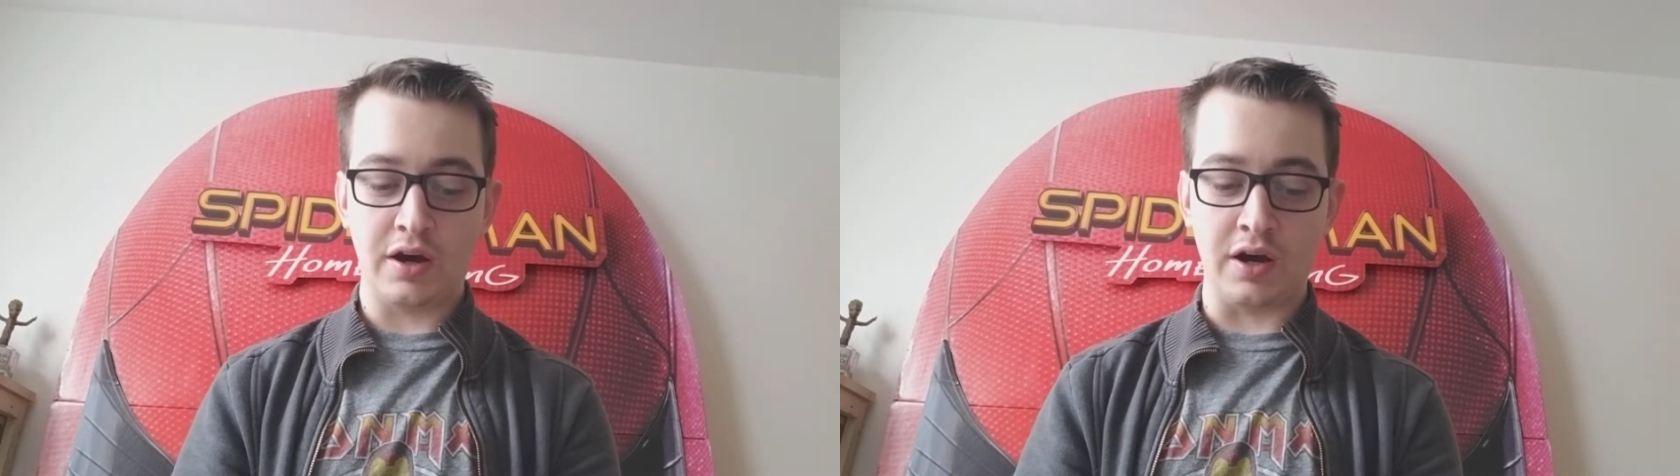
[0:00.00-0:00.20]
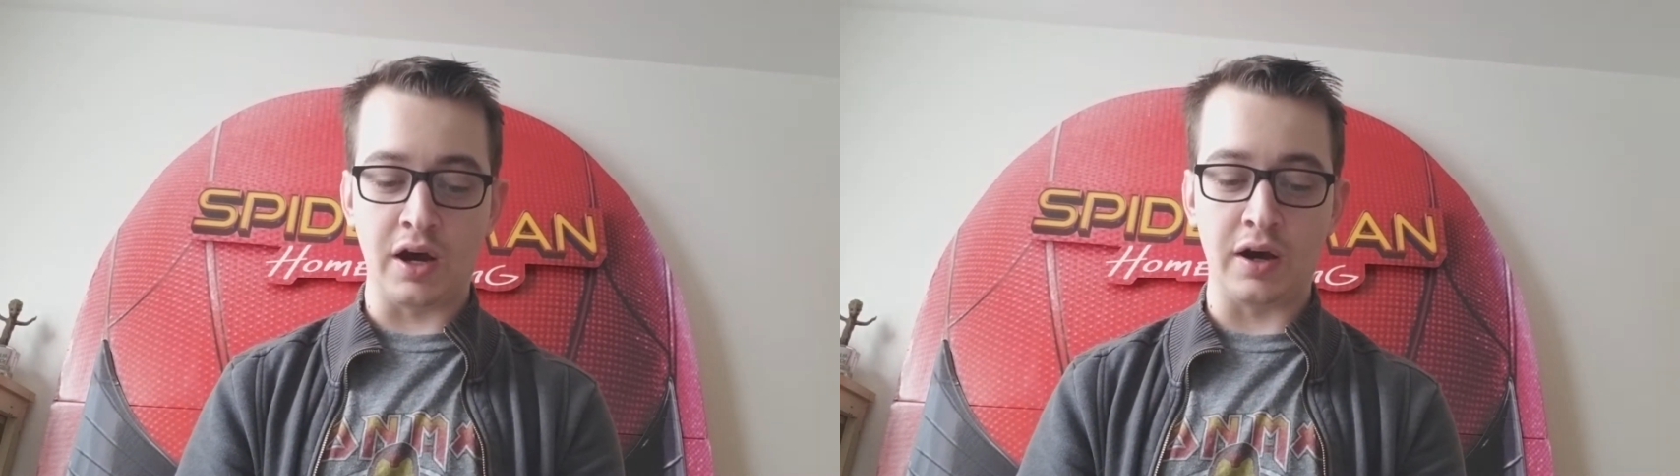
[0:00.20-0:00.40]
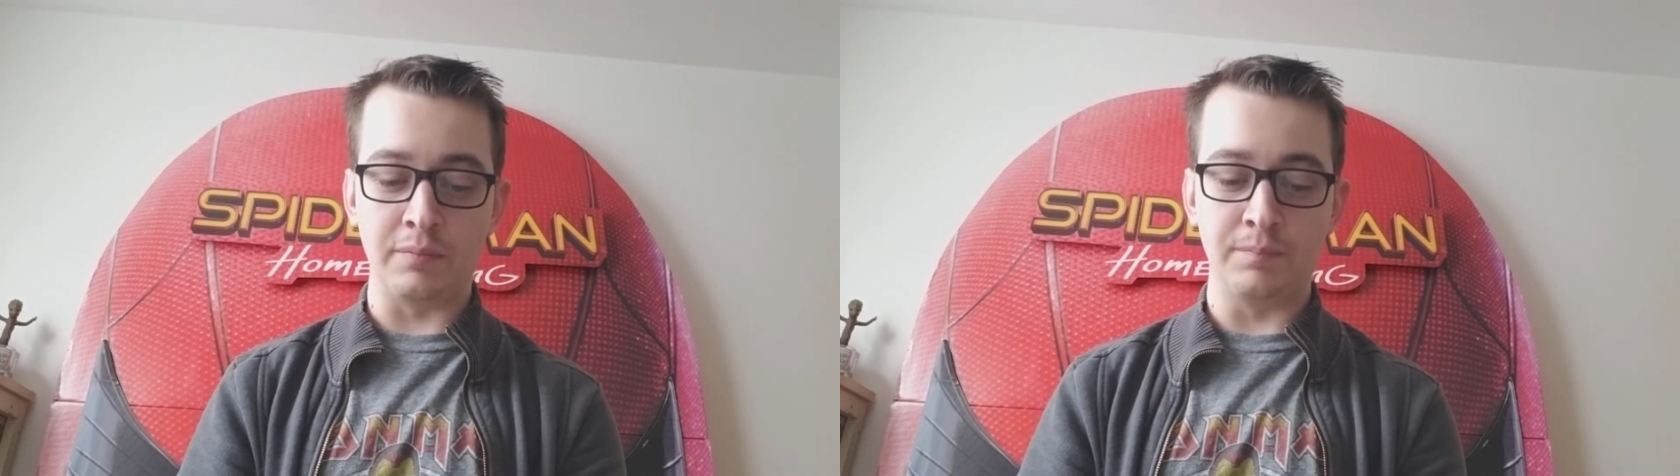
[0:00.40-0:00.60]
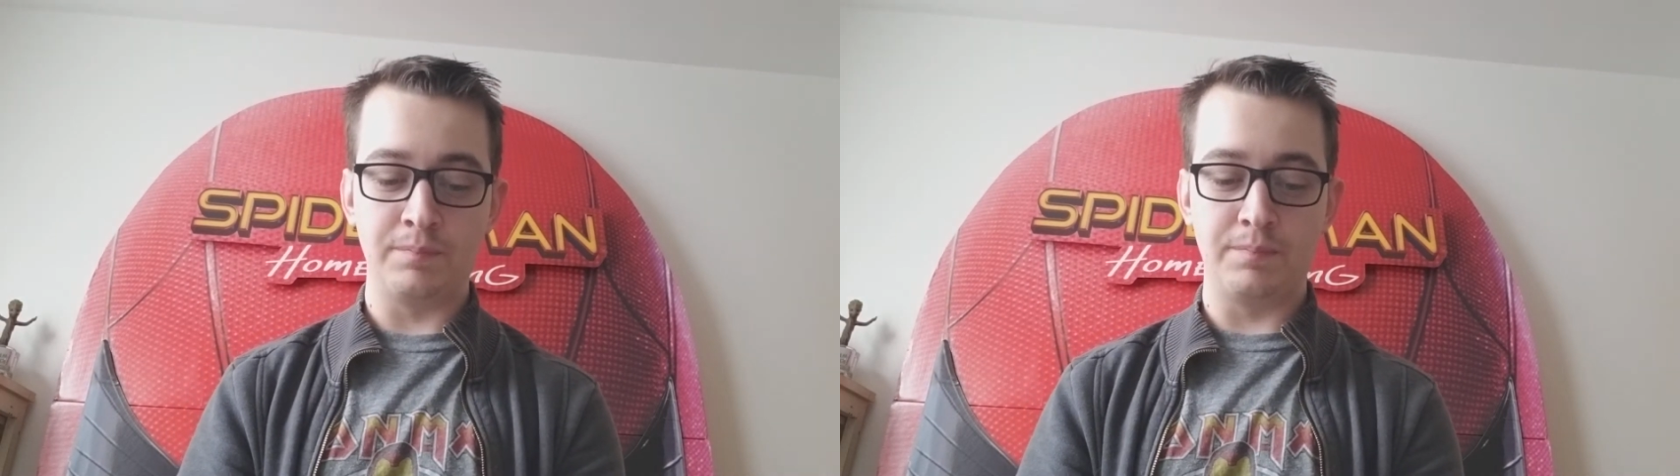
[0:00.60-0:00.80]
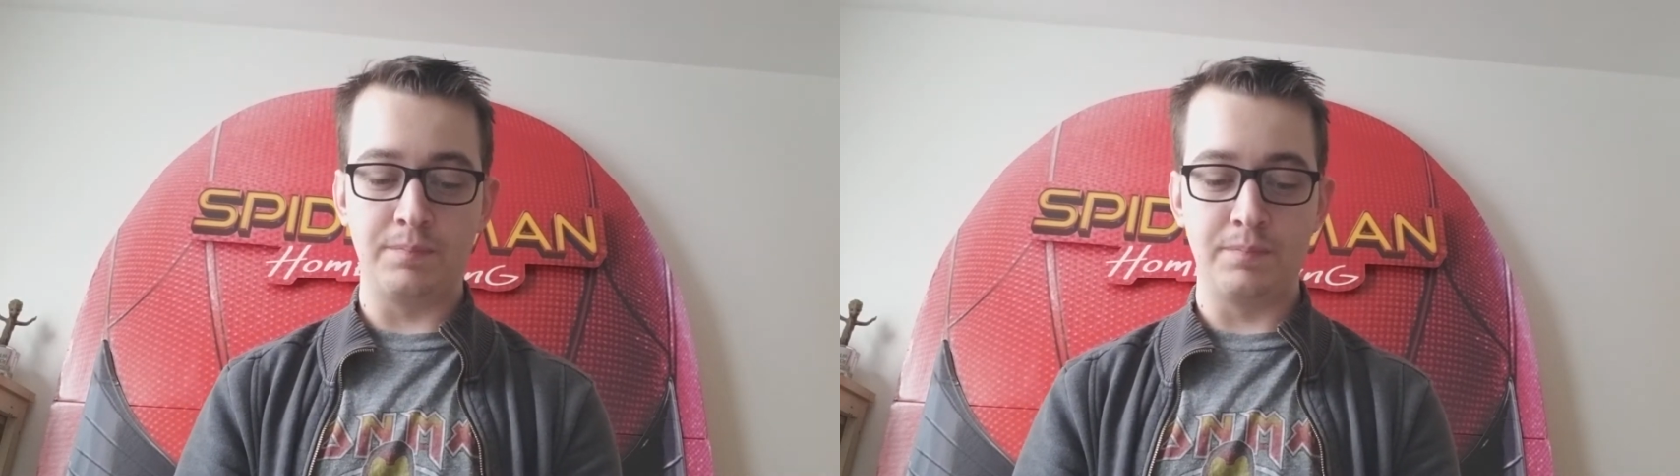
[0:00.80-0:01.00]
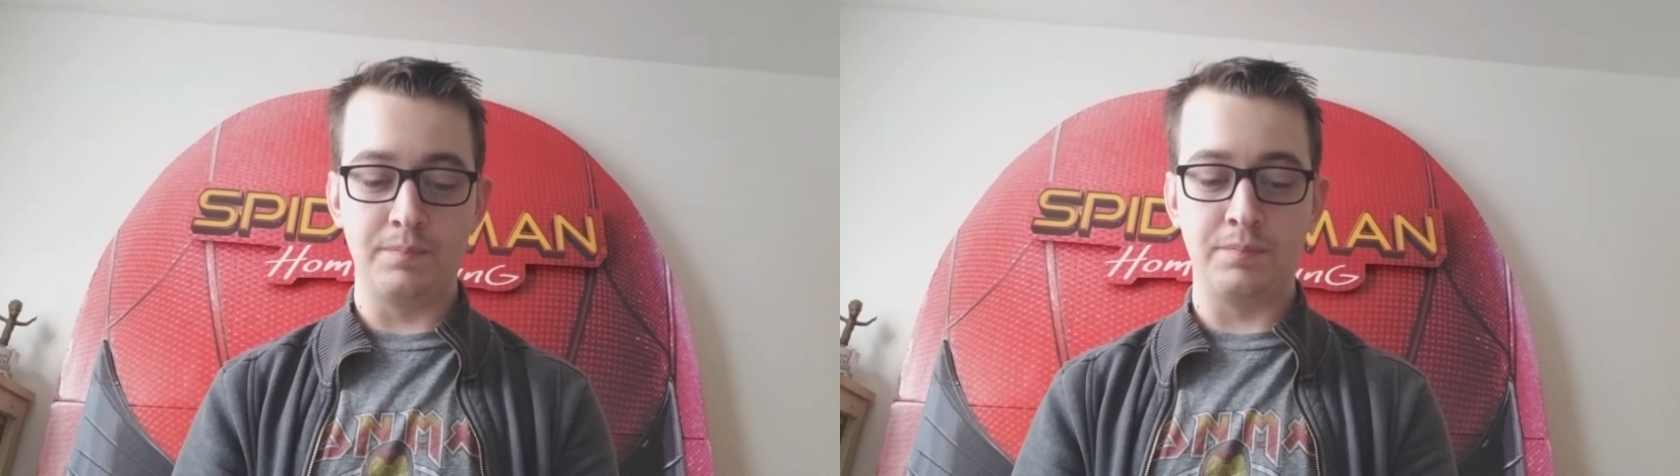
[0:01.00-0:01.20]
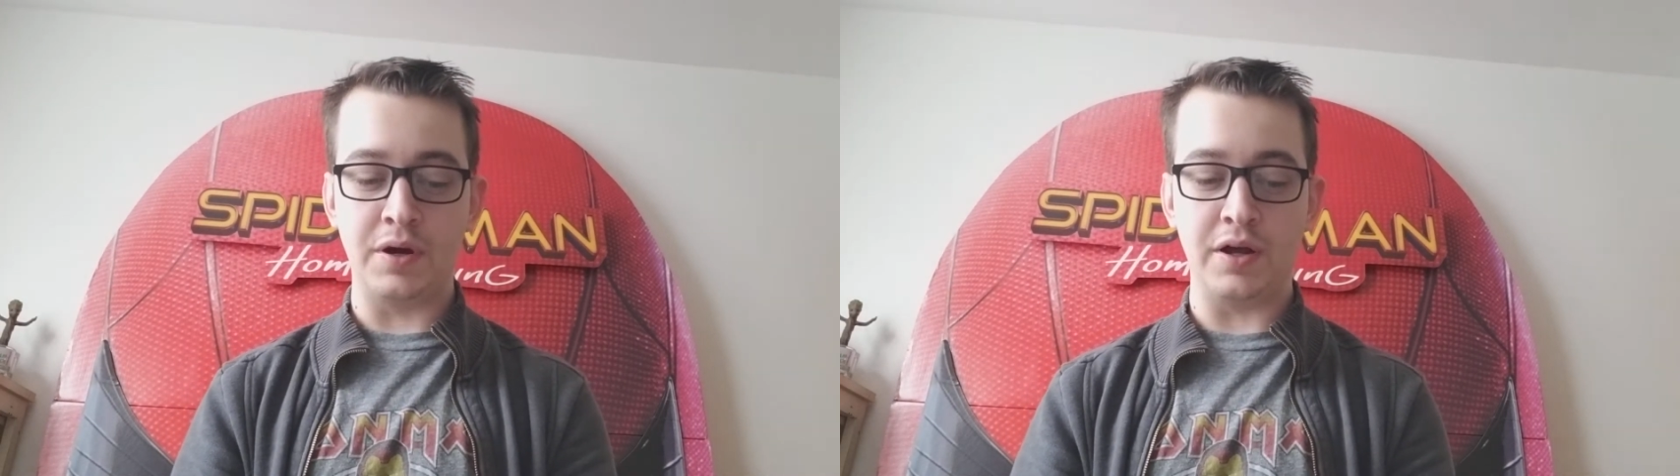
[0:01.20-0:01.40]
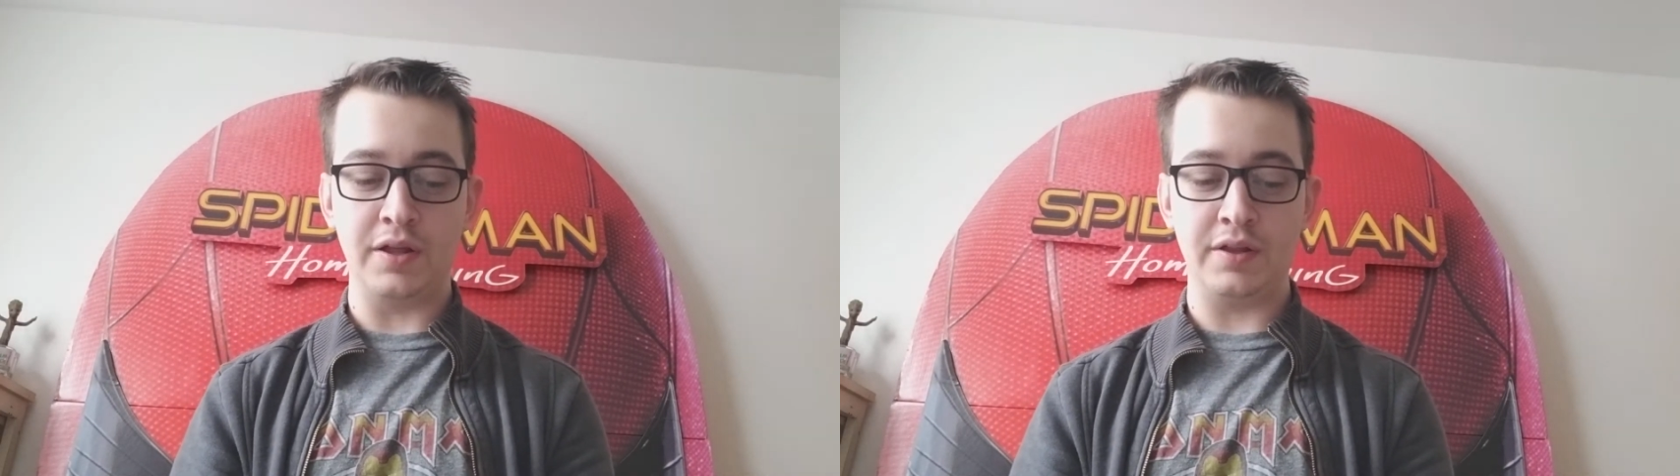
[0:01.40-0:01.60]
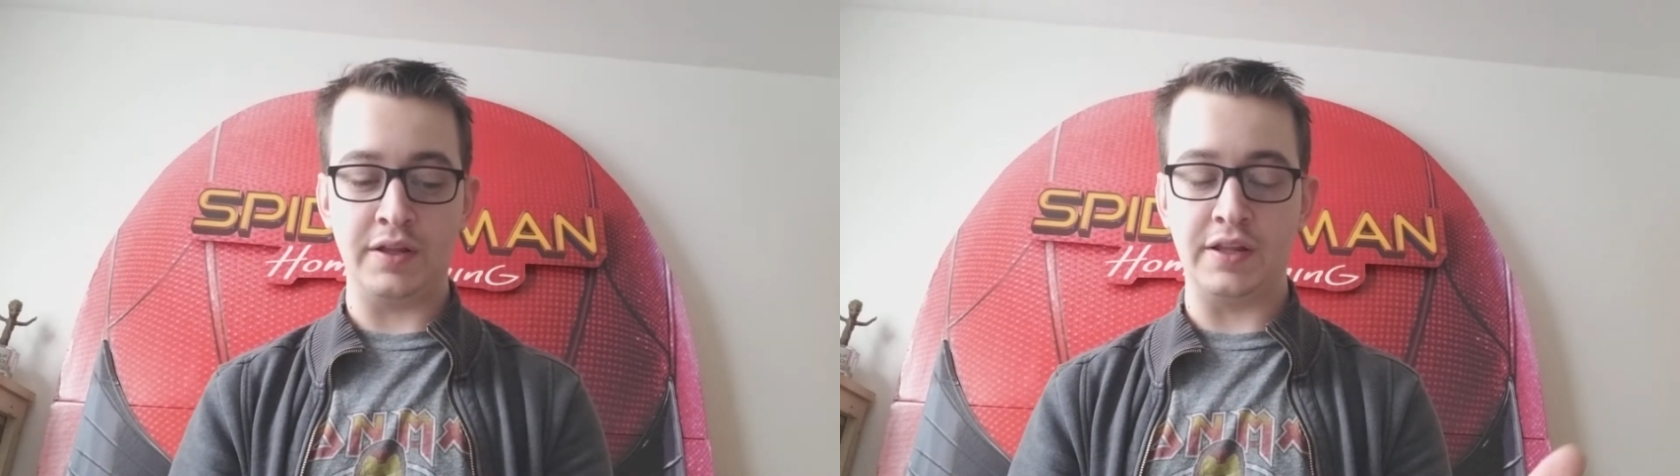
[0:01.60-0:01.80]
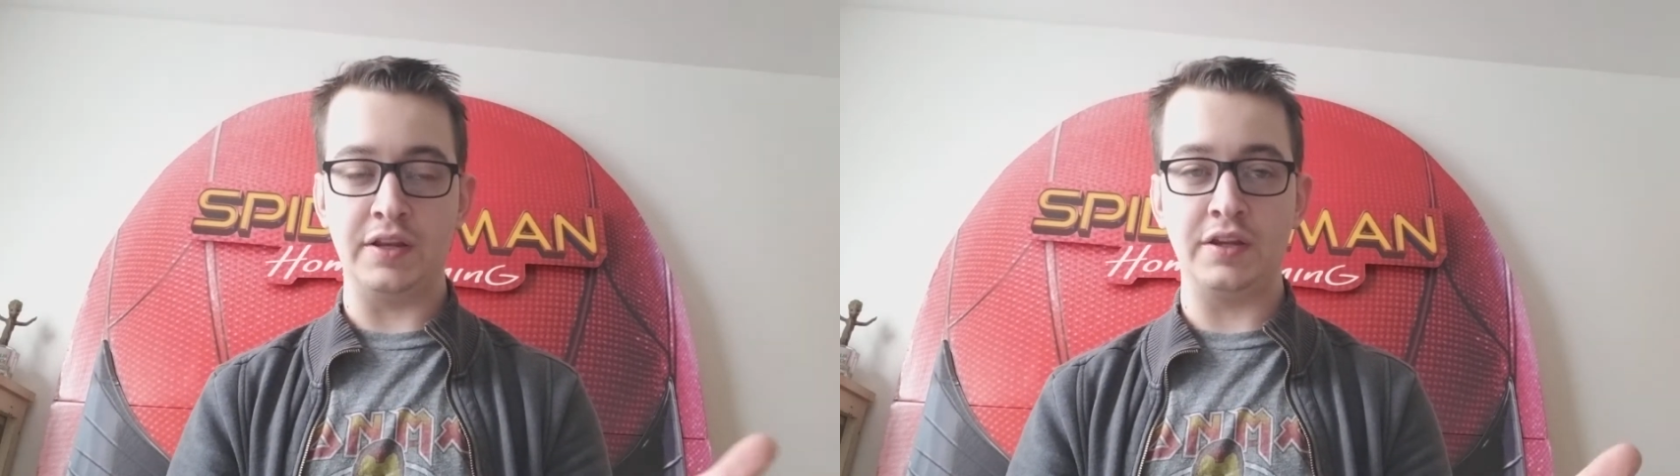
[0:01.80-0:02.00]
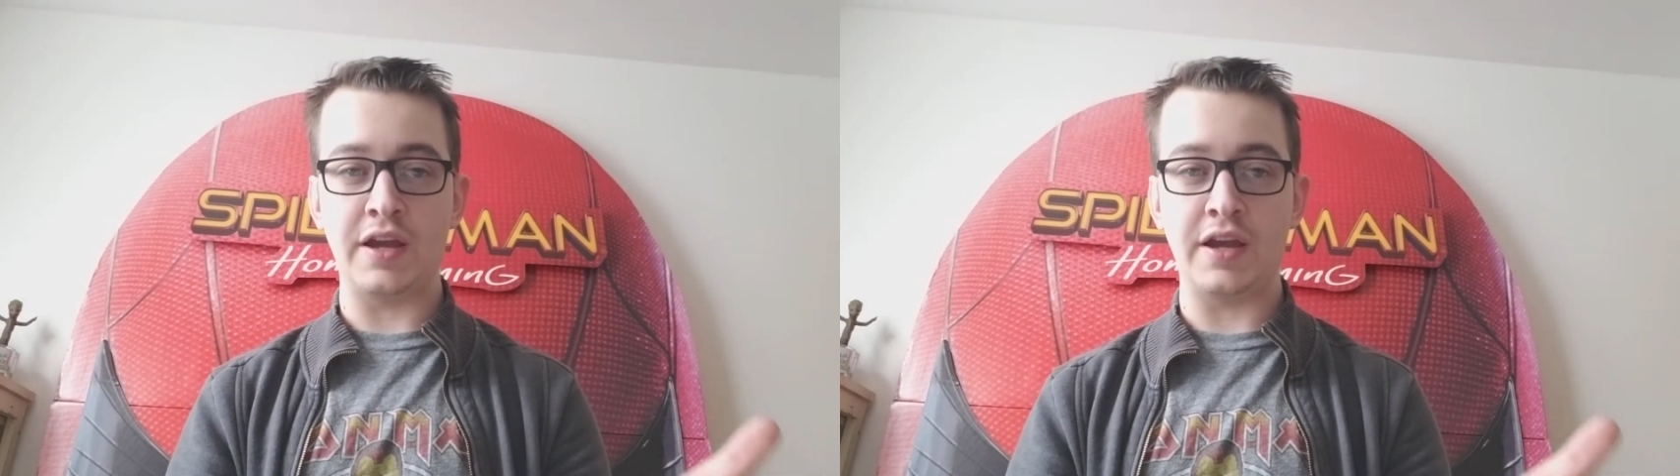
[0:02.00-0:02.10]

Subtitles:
And then you